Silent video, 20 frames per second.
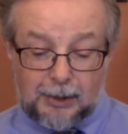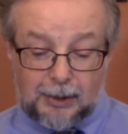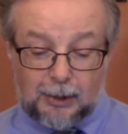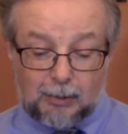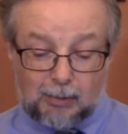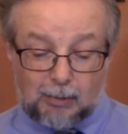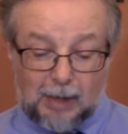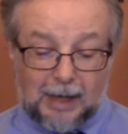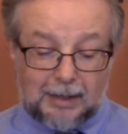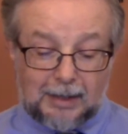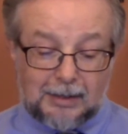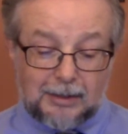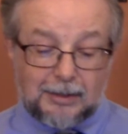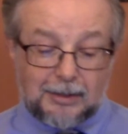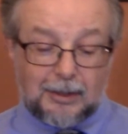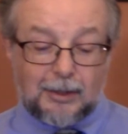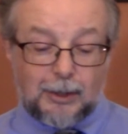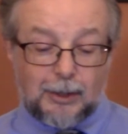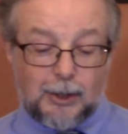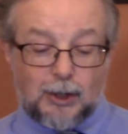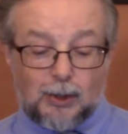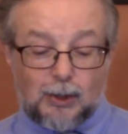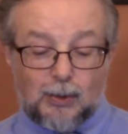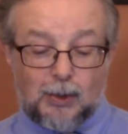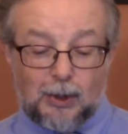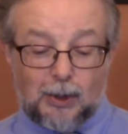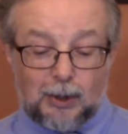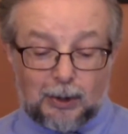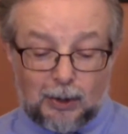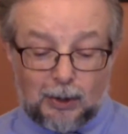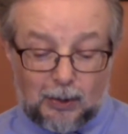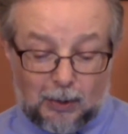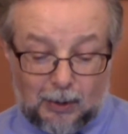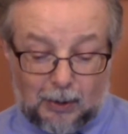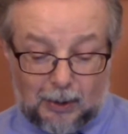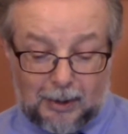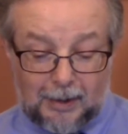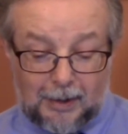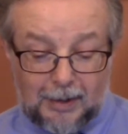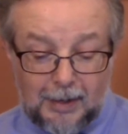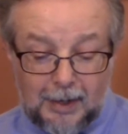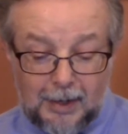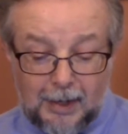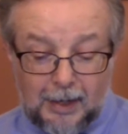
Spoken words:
It rocks her to her core,